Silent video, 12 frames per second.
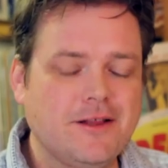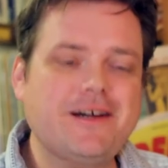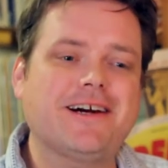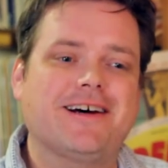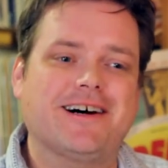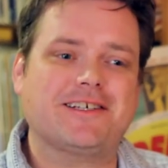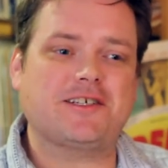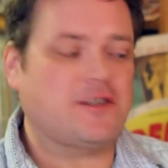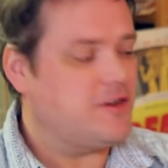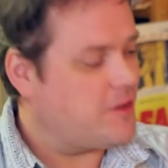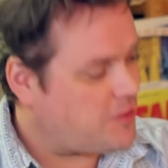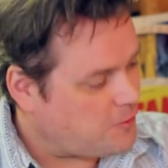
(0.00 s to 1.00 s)
Look at us.
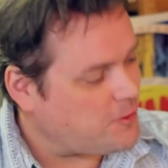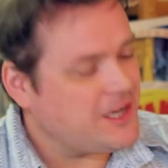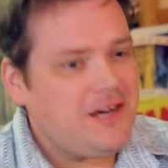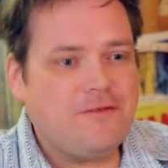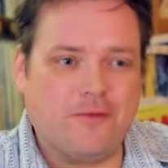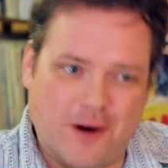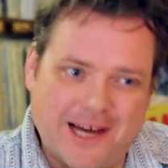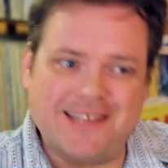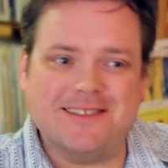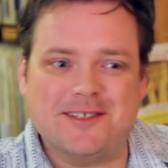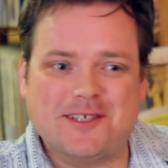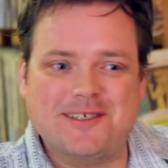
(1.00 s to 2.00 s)
Three
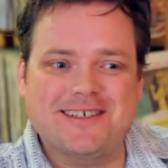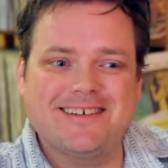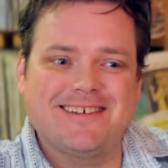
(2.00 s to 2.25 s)
friends.